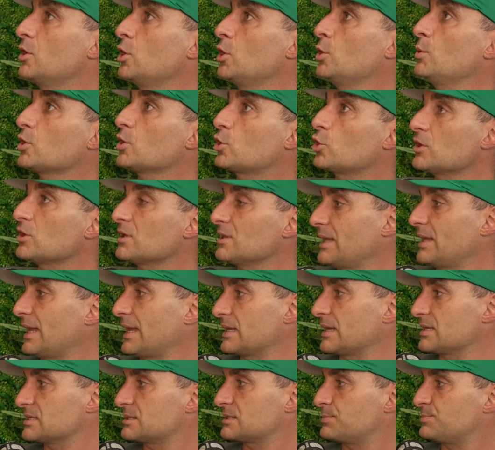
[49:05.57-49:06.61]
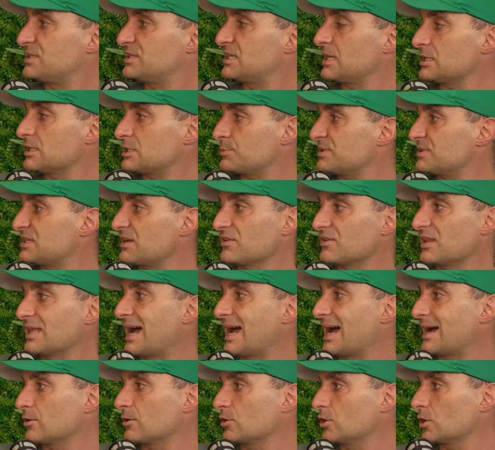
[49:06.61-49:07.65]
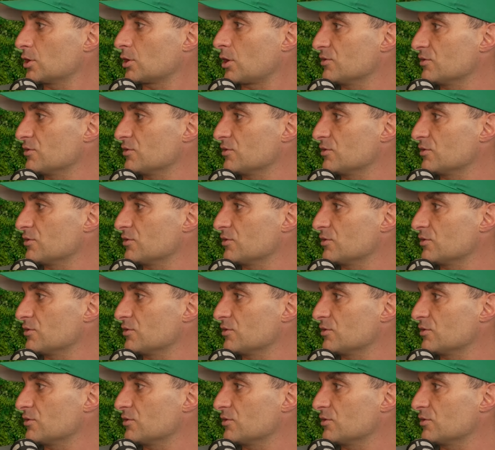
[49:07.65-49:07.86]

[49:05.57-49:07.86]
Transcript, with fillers: who are good at links specifically aren't good at